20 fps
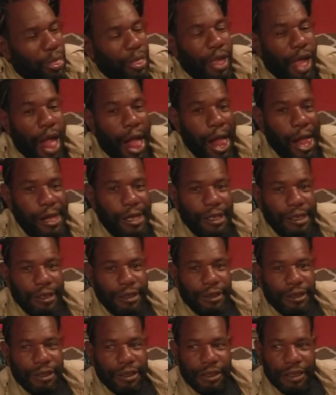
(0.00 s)
what if one day see
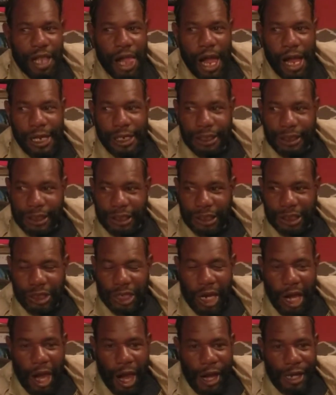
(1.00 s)
you take it off and
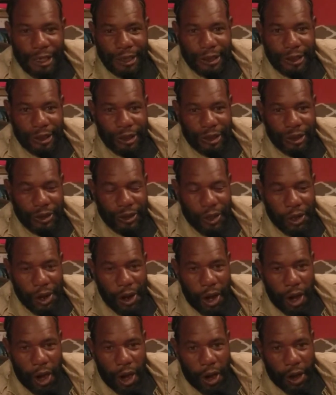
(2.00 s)
it smell
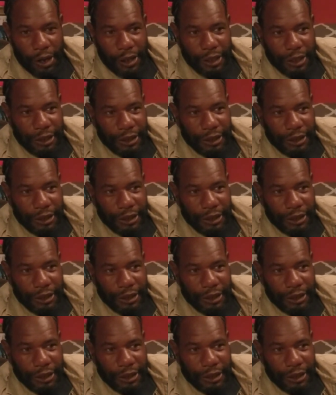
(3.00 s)
roady?